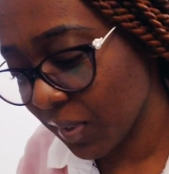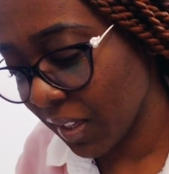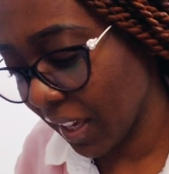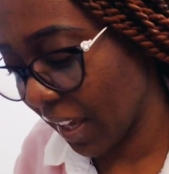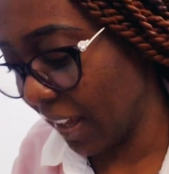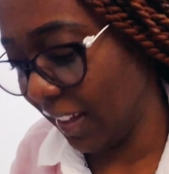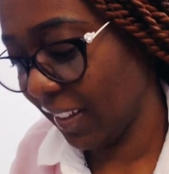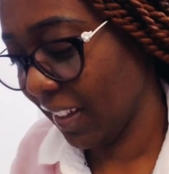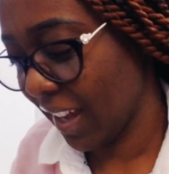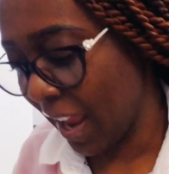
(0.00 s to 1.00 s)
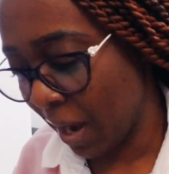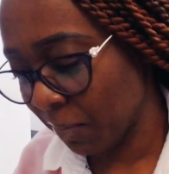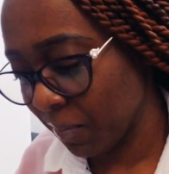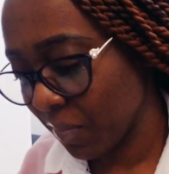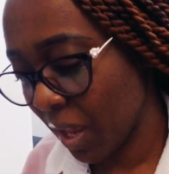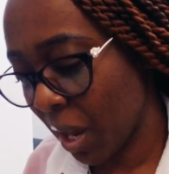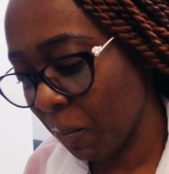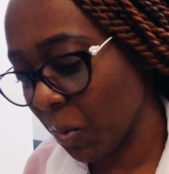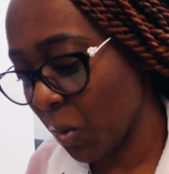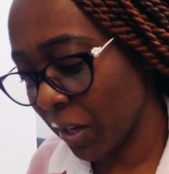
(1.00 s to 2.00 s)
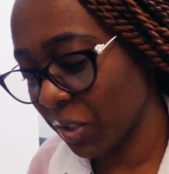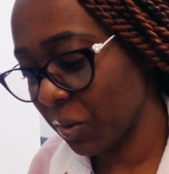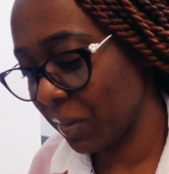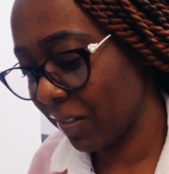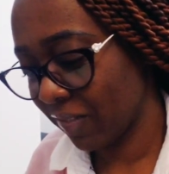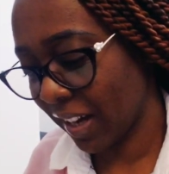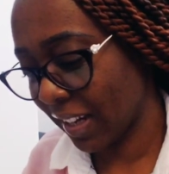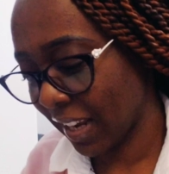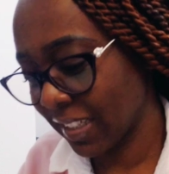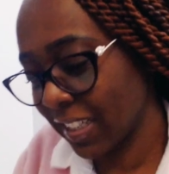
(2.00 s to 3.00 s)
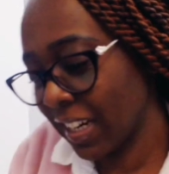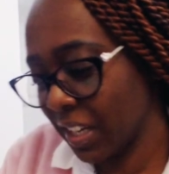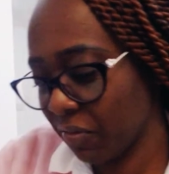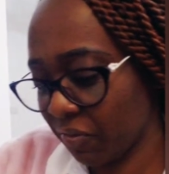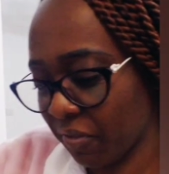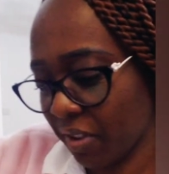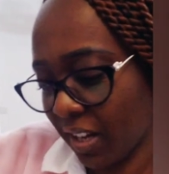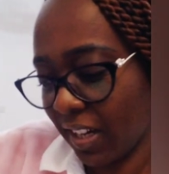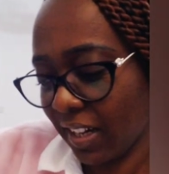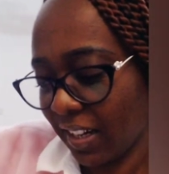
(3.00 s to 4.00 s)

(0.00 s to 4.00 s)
yeah, I am. I am going to be financially free.